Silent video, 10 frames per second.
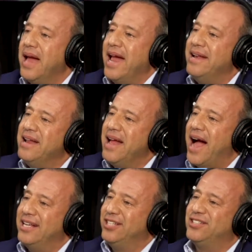And
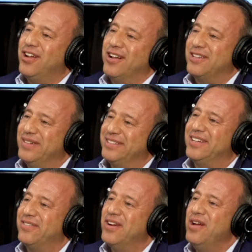I just thought to
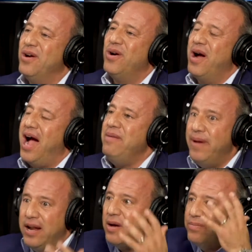myself, I
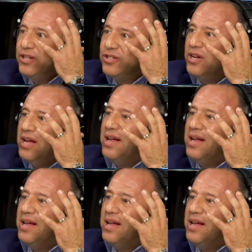made up this,